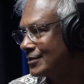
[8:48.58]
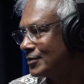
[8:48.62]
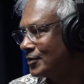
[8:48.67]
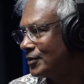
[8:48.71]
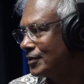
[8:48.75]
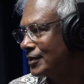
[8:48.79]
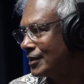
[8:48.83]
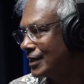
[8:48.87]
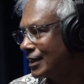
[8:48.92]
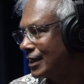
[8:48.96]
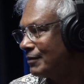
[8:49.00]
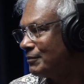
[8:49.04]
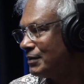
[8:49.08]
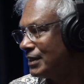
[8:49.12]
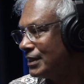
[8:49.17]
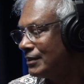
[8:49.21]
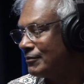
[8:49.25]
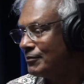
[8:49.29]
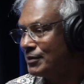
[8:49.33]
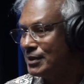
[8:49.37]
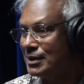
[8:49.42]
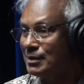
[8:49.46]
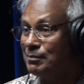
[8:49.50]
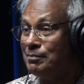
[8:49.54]
So you come in
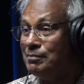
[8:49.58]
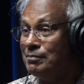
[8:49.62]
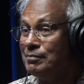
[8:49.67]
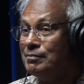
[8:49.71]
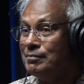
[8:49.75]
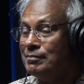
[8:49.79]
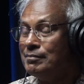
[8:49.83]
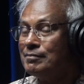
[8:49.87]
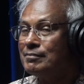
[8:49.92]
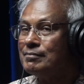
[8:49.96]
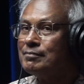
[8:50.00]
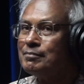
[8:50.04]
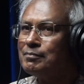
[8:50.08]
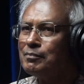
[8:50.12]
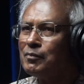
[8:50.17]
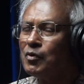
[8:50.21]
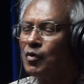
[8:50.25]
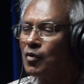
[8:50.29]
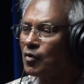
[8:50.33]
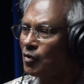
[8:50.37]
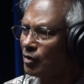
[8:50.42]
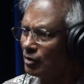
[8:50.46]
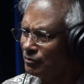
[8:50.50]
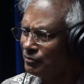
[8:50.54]
with a
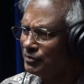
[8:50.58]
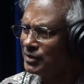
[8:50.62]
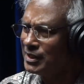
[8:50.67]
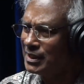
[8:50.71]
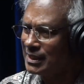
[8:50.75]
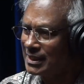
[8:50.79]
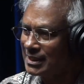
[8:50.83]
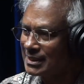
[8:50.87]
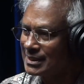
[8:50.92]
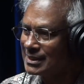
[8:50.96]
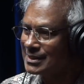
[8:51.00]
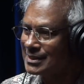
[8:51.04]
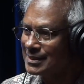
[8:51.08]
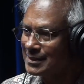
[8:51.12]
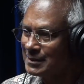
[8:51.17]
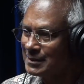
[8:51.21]
more confidence.